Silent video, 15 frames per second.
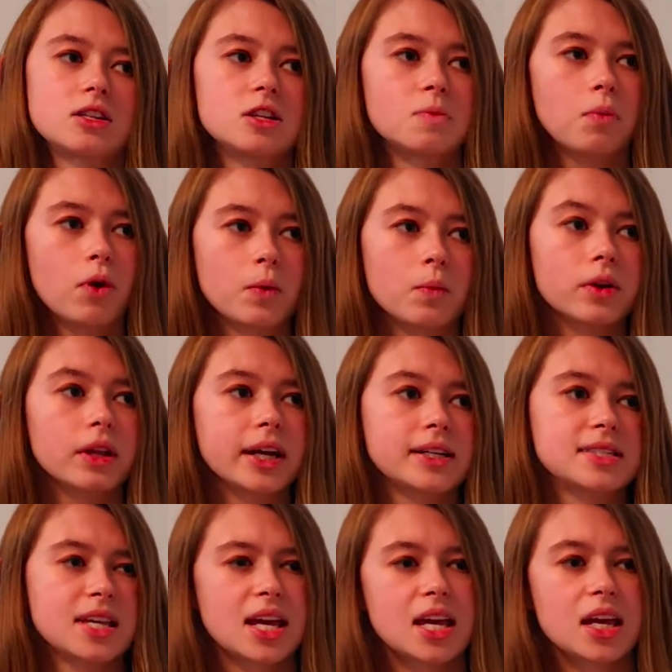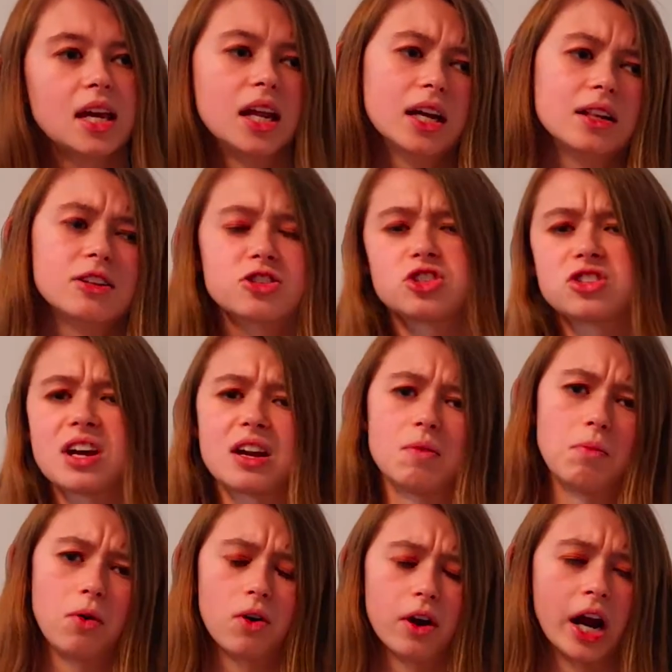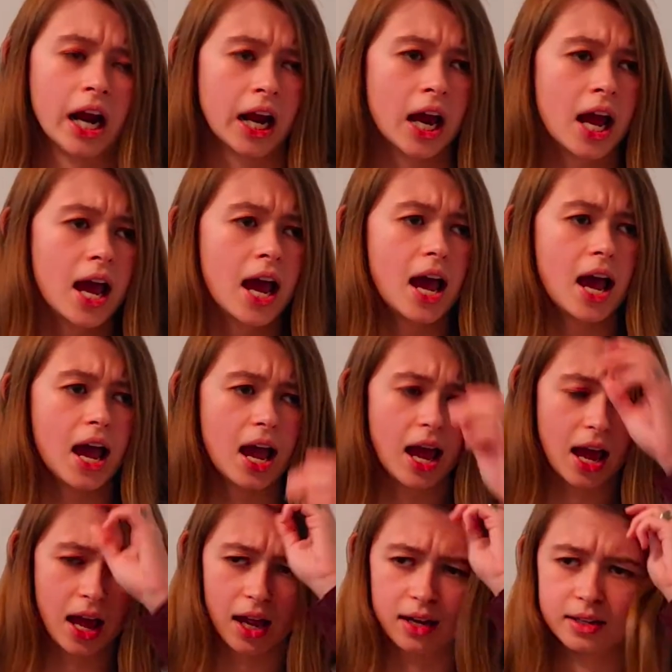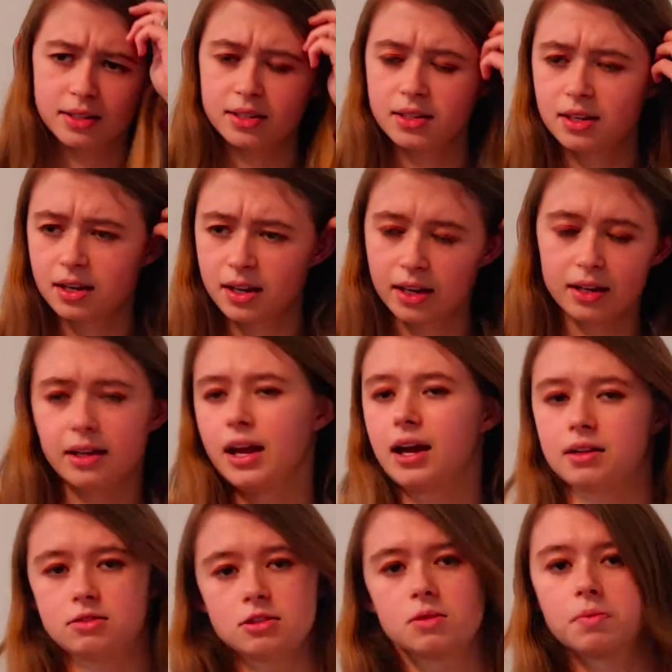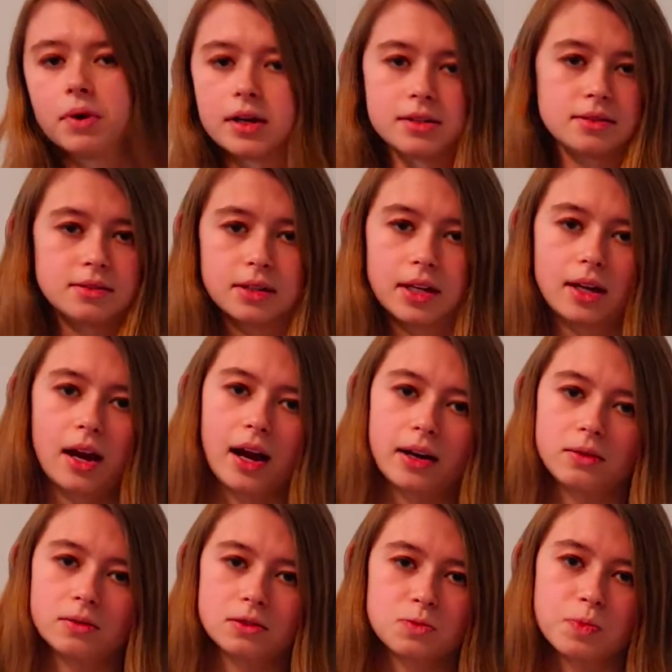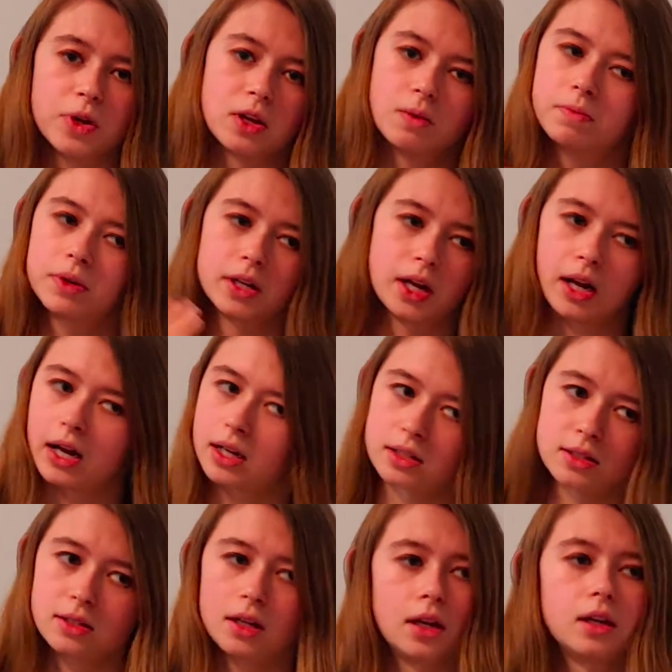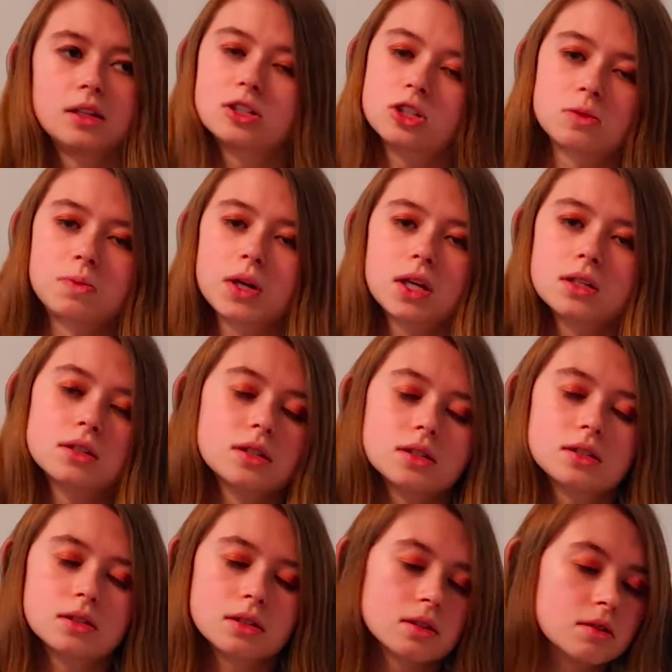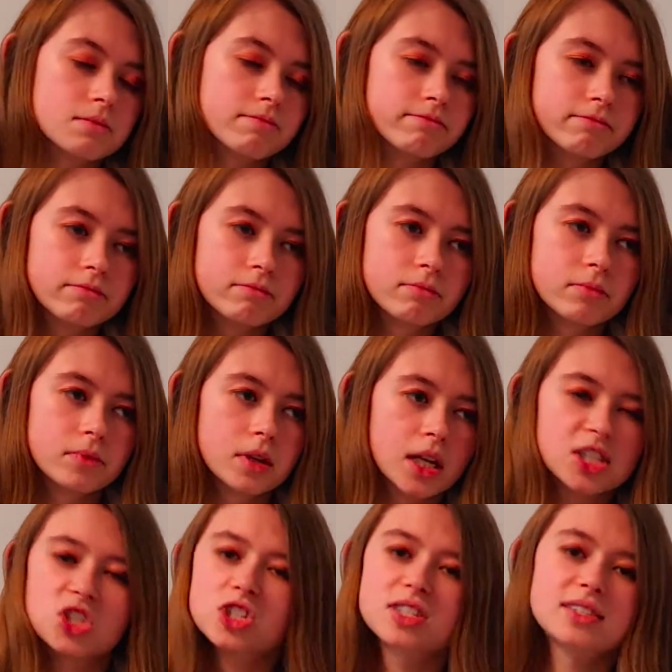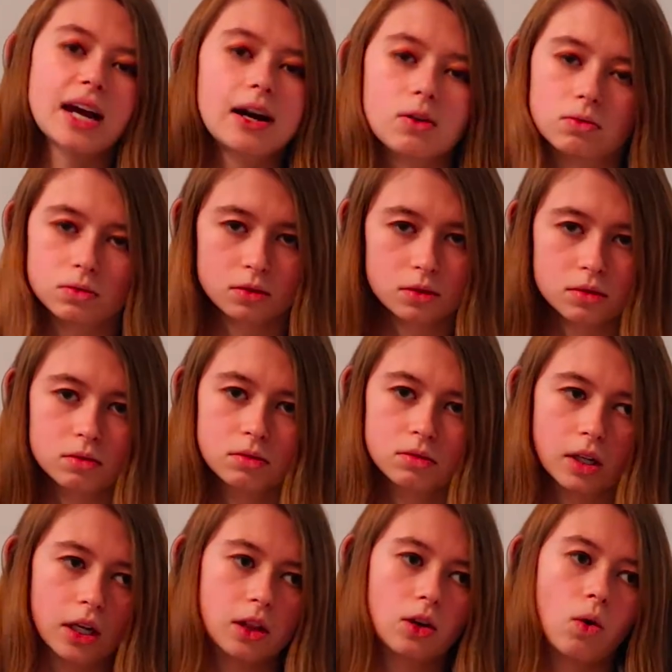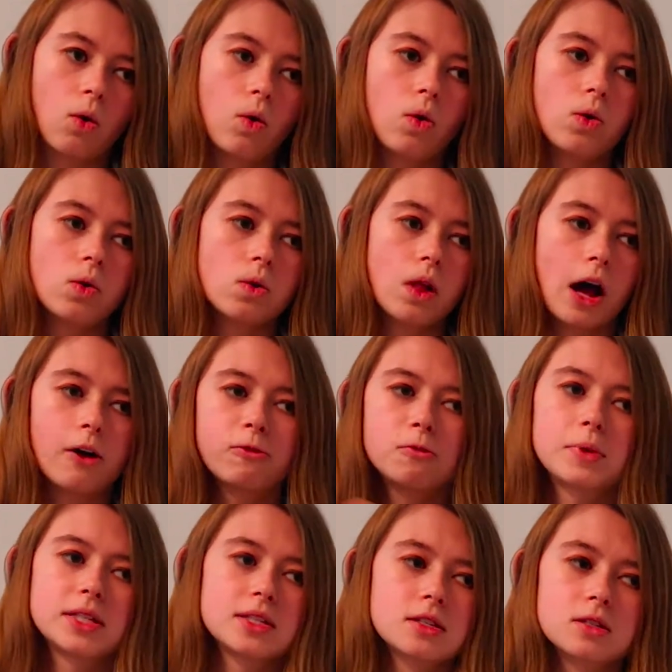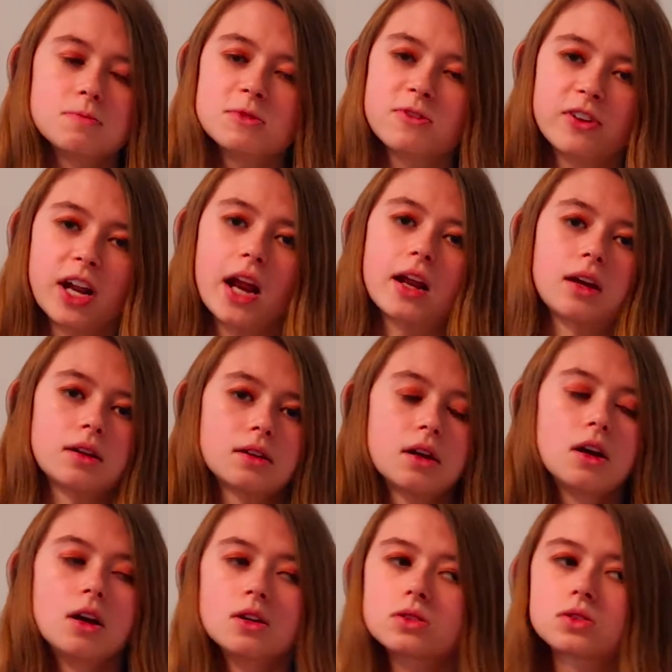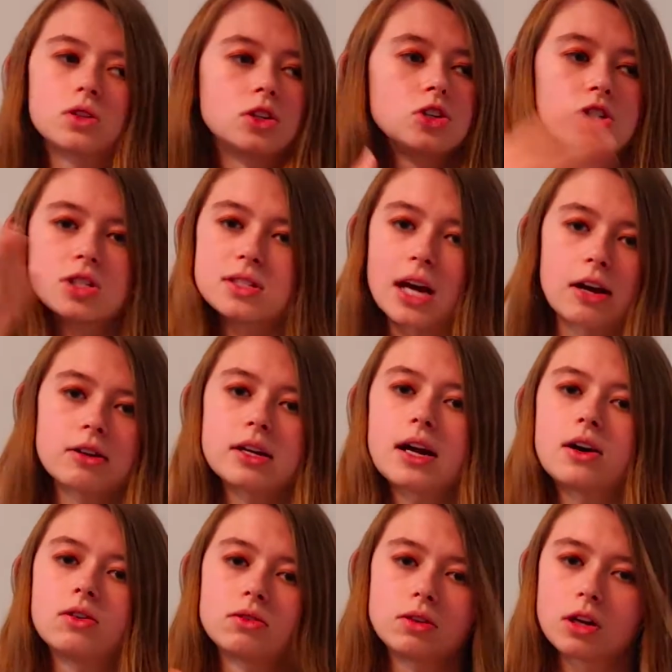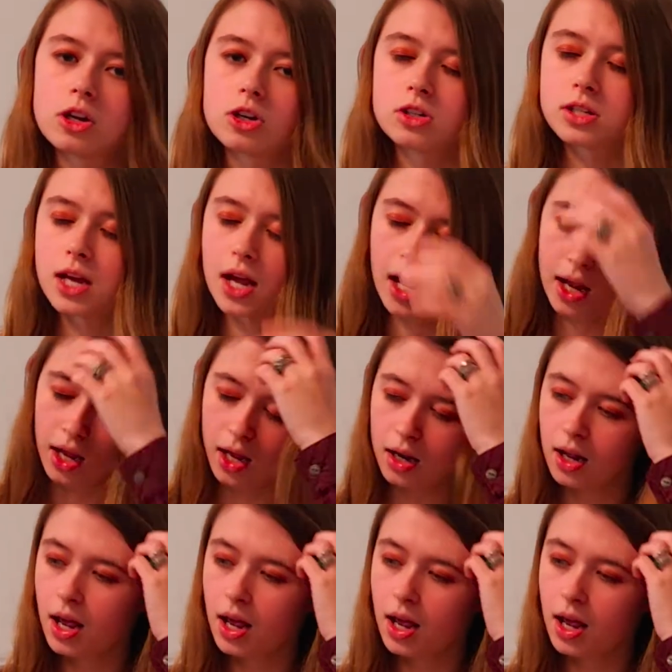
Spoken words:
to the point where like singing in English is kind of boring. And yeah, it's surprising. Like I don't speak it, but yet I can sing it. It's just because it's just sounds. Like their whole alphabet system is phonetic. So you just sound it out and you're saying it.